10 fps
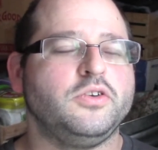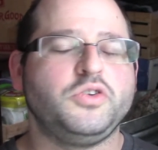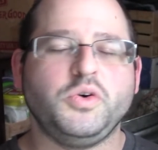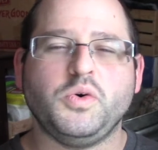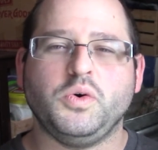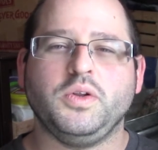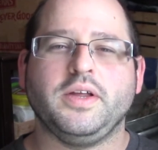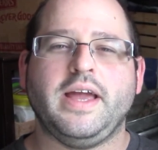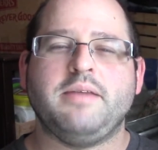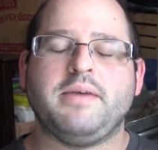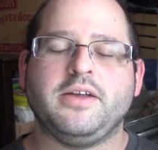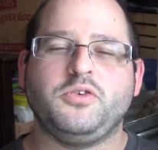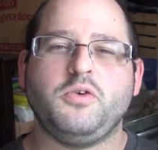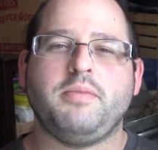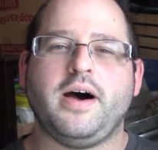tool in my
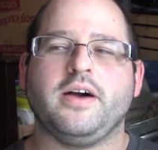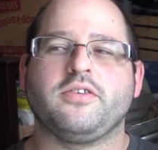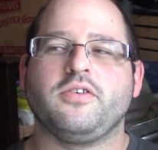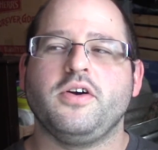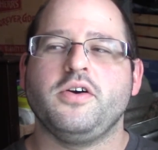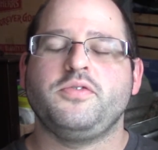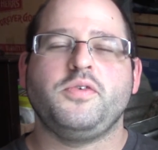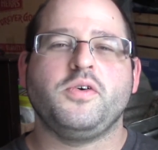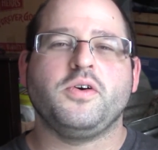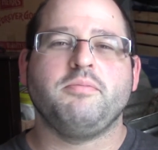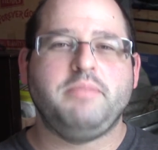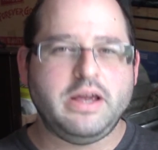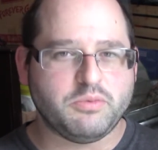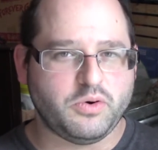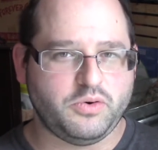toolbox for
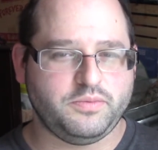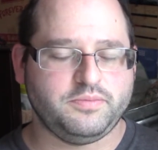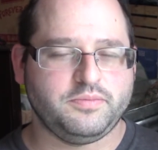B-roll.